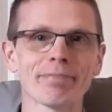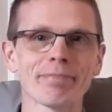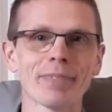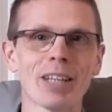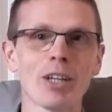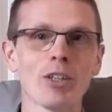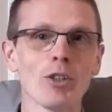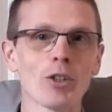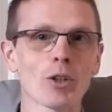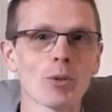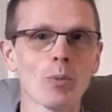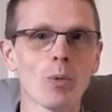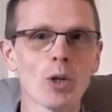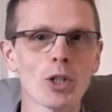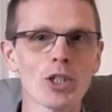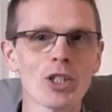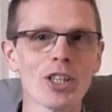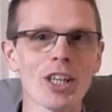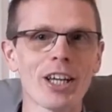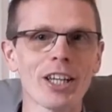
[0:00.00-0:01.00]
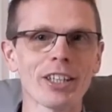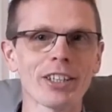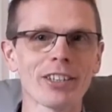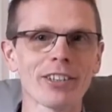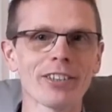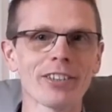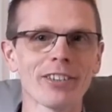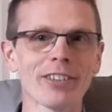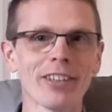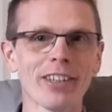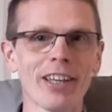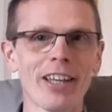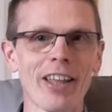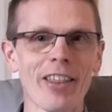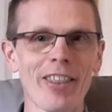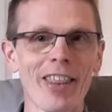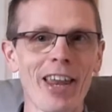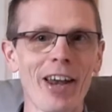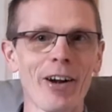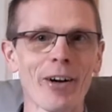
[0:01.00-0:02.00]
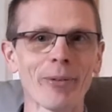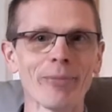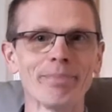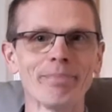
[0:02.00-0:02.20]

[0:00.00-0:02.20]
And you can watch that there.